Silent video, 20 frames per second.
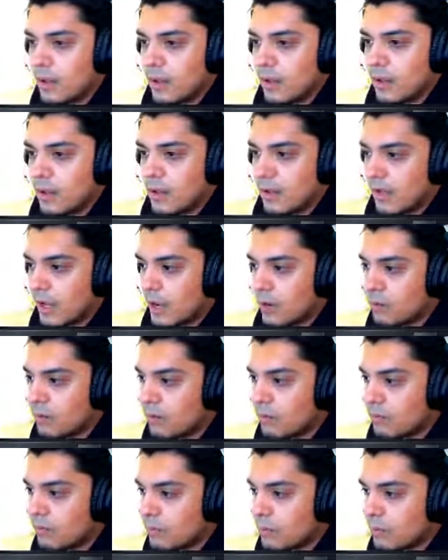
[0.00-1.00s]
Like,
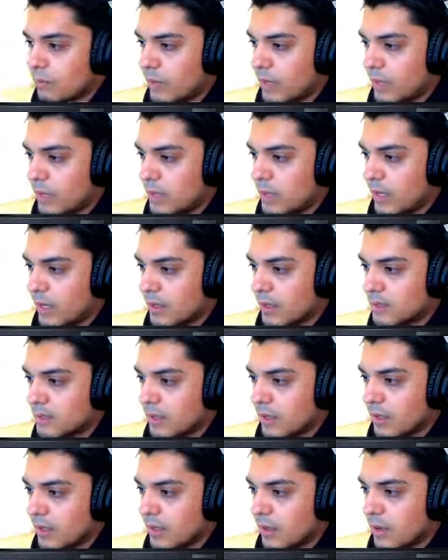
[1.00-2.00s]
what do we attach
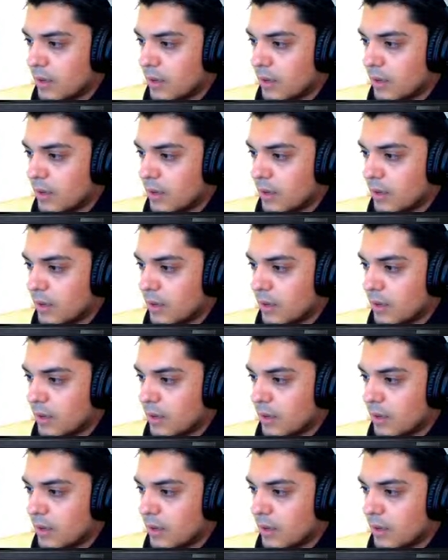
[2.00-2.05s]
there?